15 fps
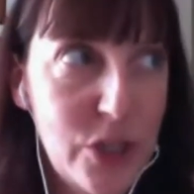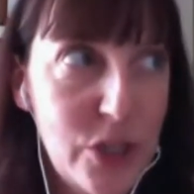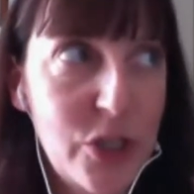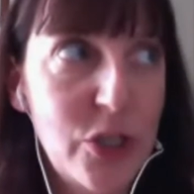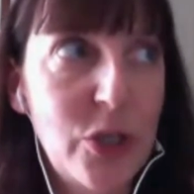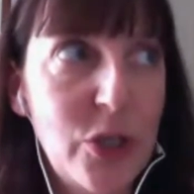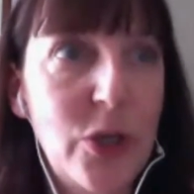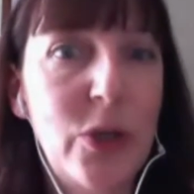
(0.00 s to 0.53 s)

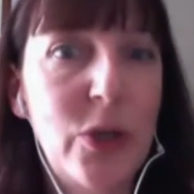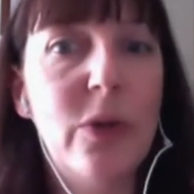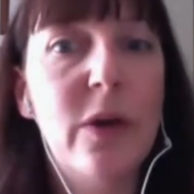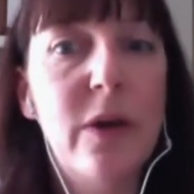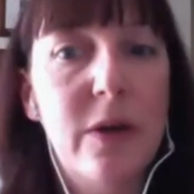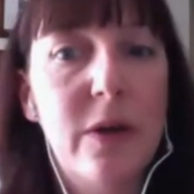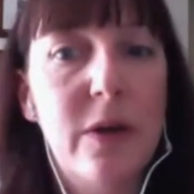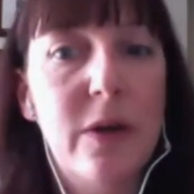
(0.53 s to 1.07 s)
do
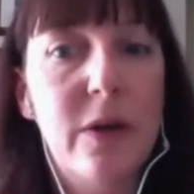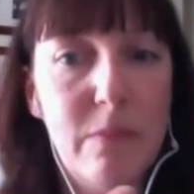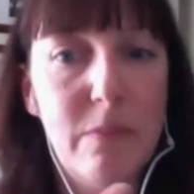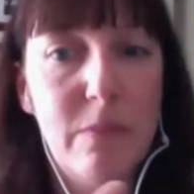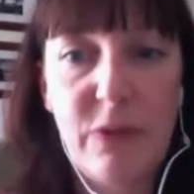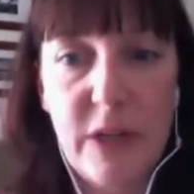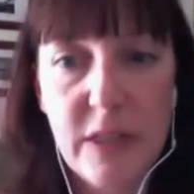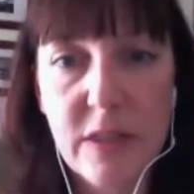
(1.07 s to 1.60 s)
my
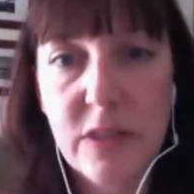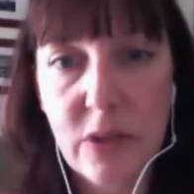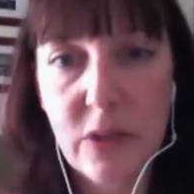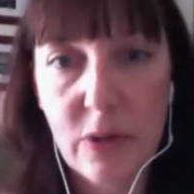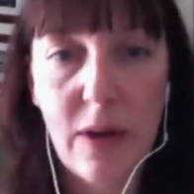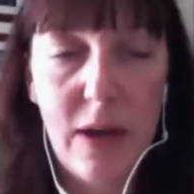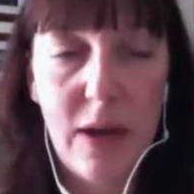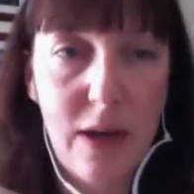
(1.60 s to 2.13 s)
friends
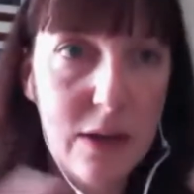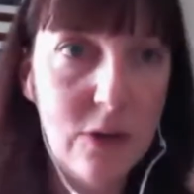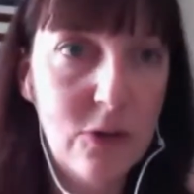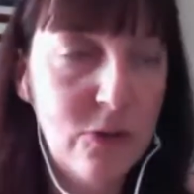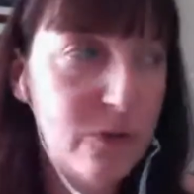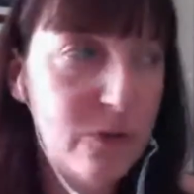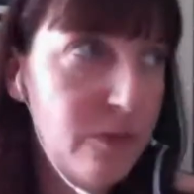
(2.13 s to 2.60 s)
who are,